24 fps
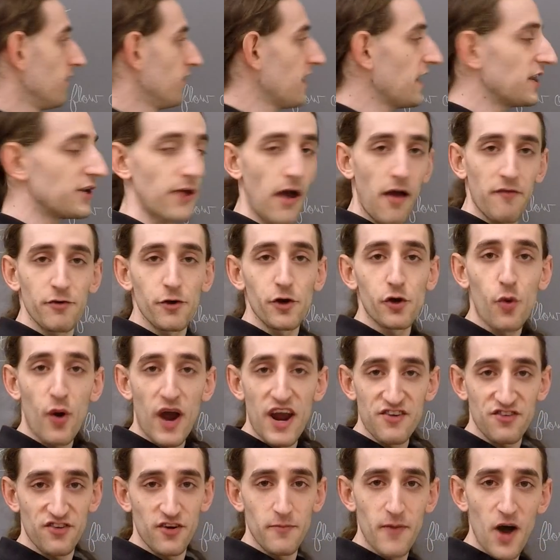then you have your
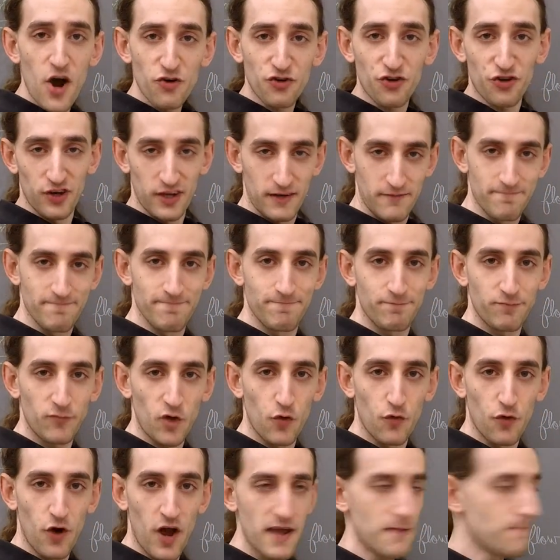equation of motion,
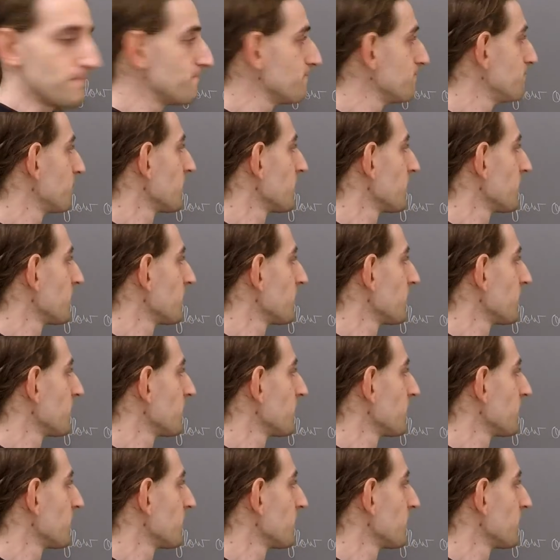right?